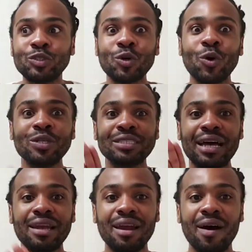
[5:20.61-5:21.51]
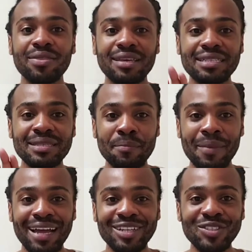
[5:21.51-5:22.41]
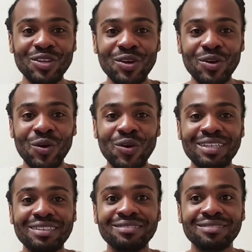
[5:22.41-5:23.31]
Don't allow this man to look